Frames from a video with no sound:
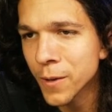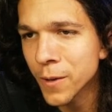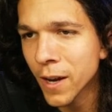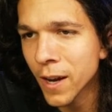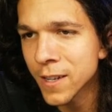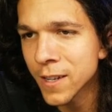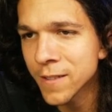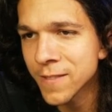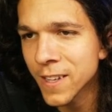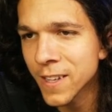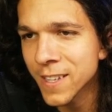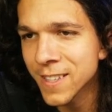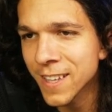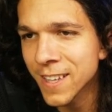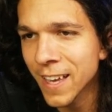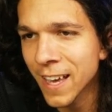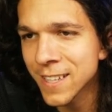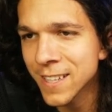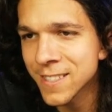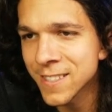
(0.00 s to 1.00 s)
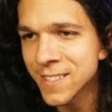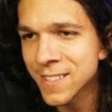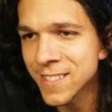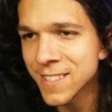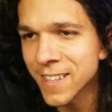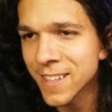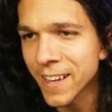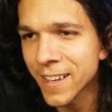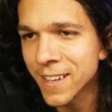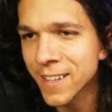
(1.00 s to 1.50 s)
kind of like the S in
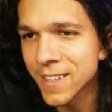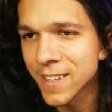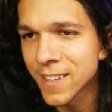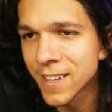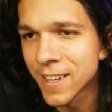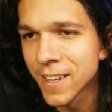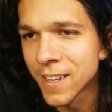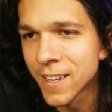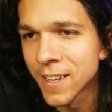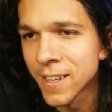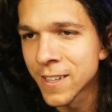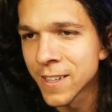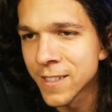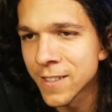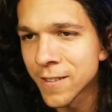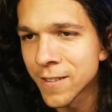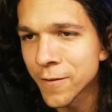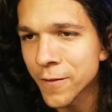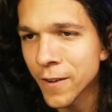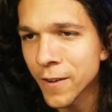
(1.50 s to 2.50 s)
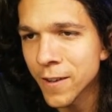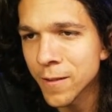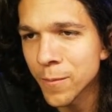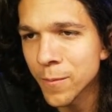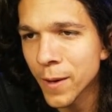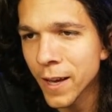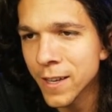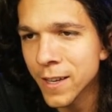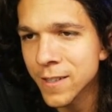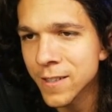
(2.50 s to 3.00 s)
snake. In front and the
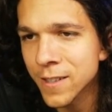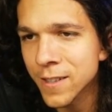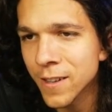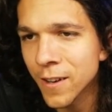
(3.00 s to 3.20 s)
back.